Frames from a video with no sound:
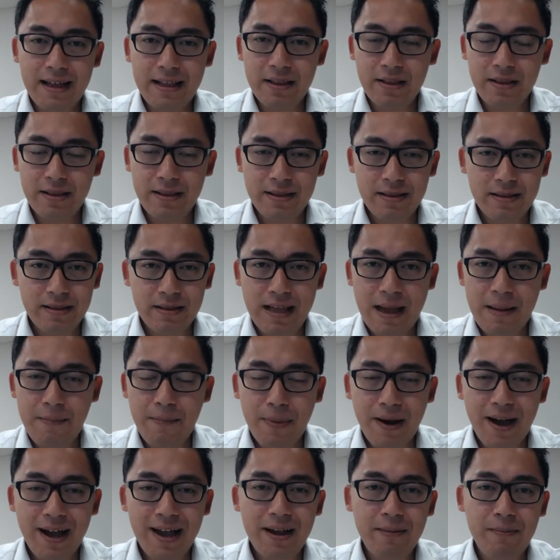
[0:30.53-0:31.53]
and
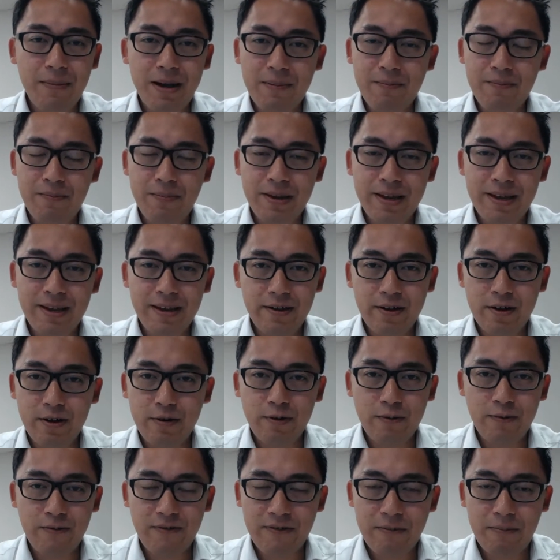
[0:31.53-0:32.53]
that buyer might be,
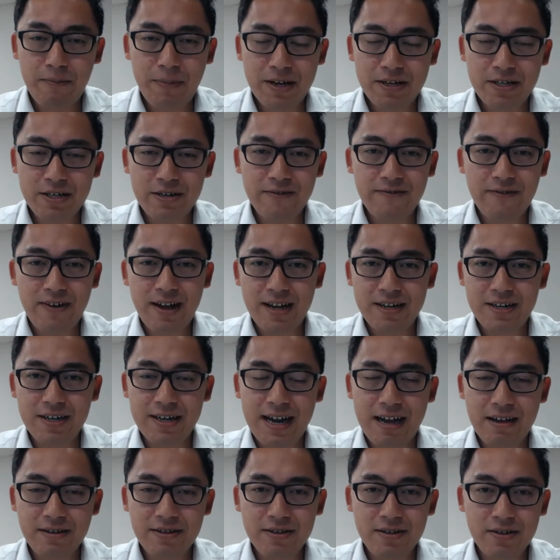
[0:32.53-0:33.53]
with a budget of
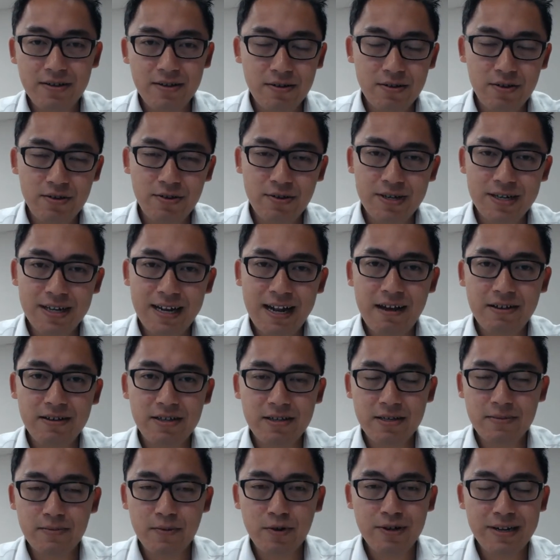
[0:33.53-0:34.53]
100,000 or
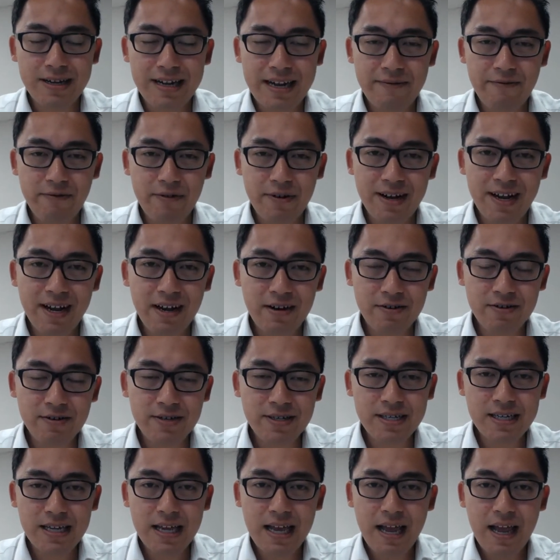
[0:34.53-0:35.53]
200,000 or more than everyone
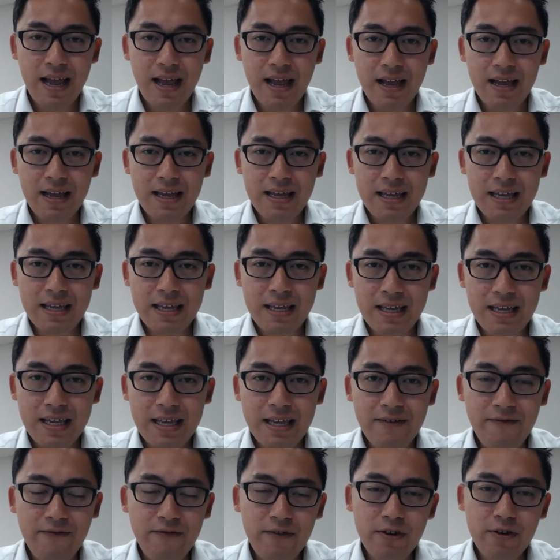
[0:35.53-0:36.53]
else.
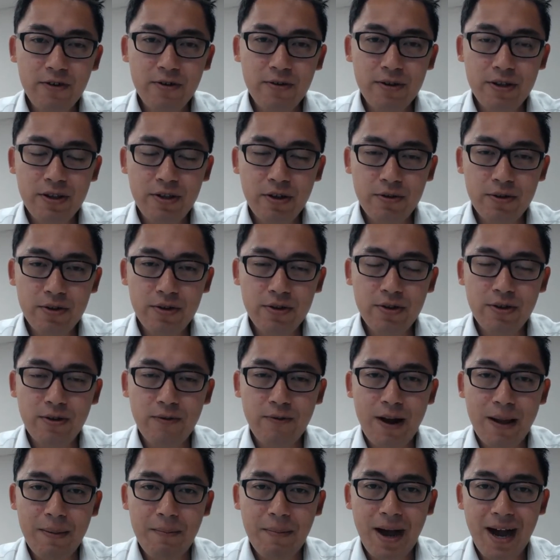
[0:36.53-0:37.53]
If you don't do
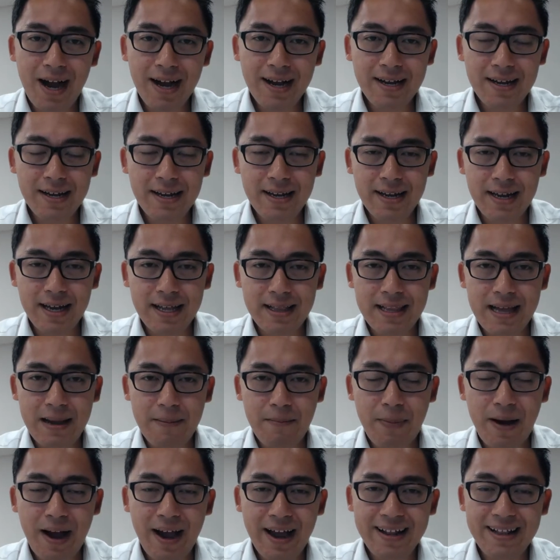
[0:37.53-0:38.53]
the right marketing and
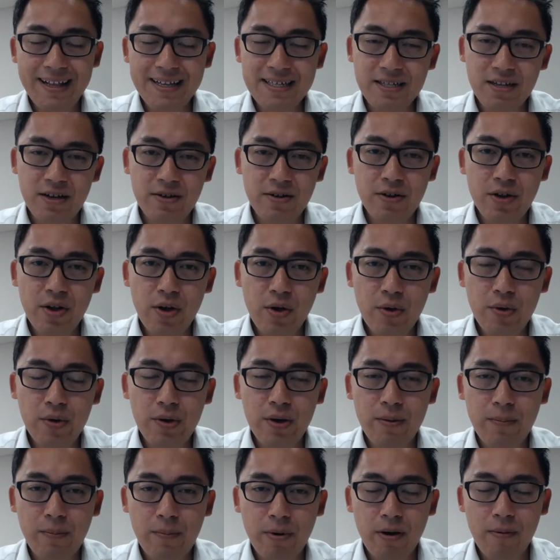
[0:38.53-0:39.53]
that buyer does not know
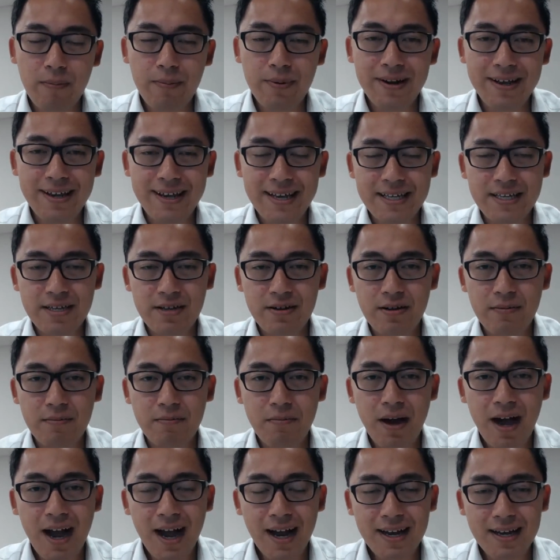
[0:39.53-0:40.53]
your property is on
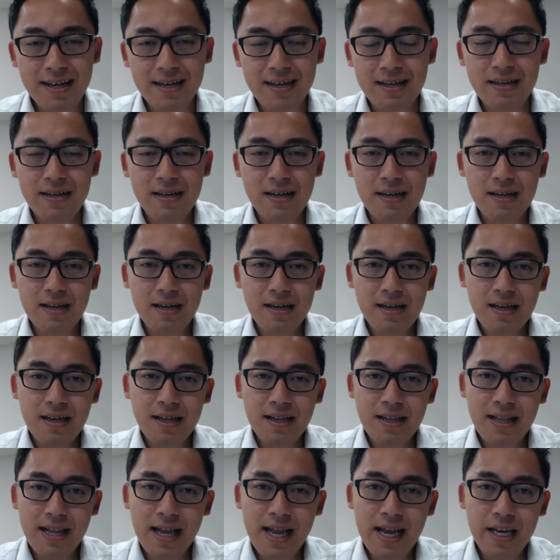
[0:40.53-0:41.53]
the market,
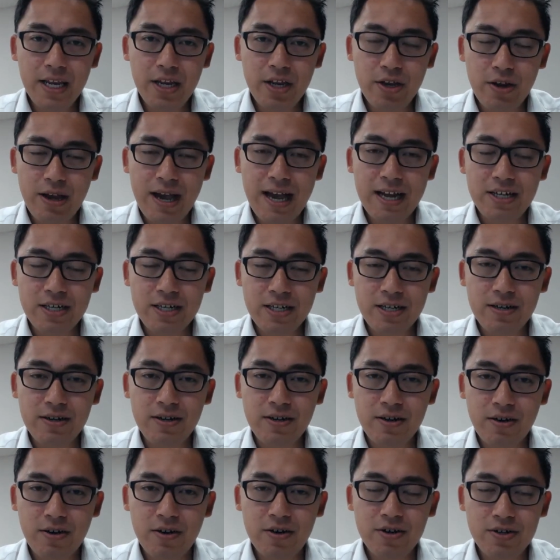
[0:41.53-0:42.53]
then you actually
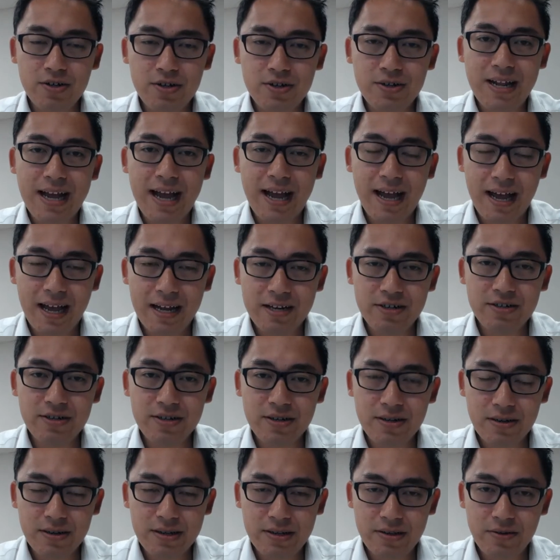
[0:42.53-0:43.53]
going to cost you that
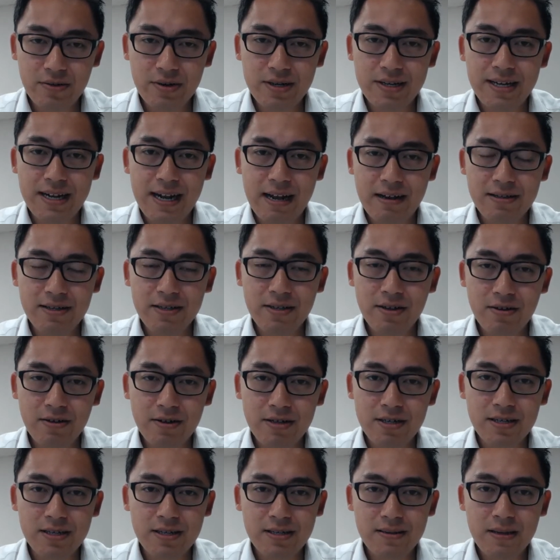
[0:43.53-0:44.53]
100 or
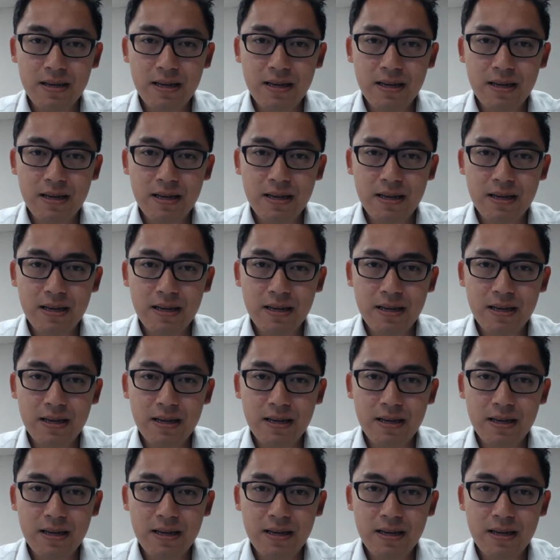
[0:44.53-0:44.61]
$200,000